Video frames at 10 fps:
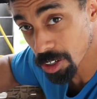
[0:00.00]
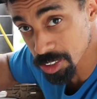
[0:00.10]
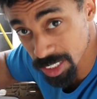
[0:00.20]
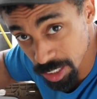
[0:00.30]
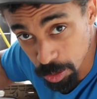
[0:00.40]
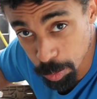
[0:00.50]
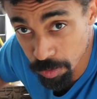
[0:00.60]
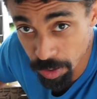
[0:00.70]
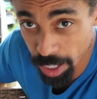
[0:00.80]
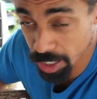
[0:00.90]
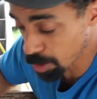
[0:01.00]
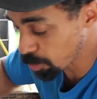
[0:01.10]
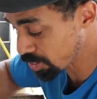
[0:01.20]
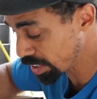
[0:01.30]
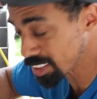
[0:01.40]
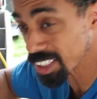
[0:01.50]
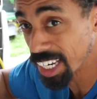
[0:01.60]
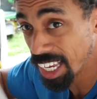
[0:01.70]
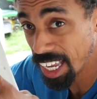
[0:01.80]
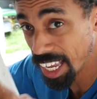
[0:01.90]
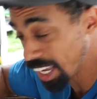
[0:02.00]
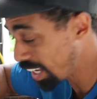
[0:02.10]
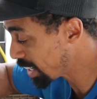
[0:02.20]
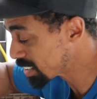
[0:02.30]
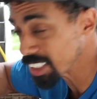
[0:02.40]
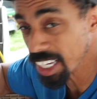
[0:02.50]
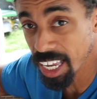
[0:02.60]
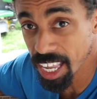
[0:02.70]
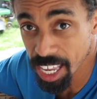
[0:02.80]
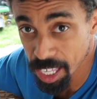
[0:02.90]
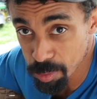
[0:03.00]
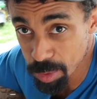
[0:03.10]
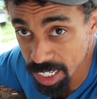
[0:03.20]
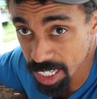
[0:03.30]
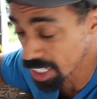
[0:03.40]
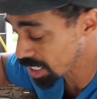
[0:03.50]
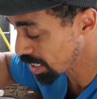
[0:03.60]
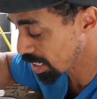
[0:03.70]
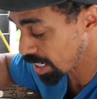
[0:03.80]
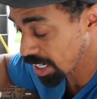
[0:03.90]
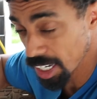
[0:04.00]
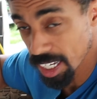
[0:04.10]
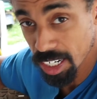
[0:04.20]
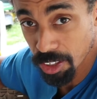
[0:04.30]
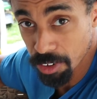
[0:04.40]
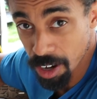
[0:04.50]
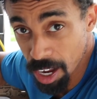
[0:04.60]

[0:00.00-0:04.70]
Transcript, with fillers: are still providing them with things like eggs and meat and other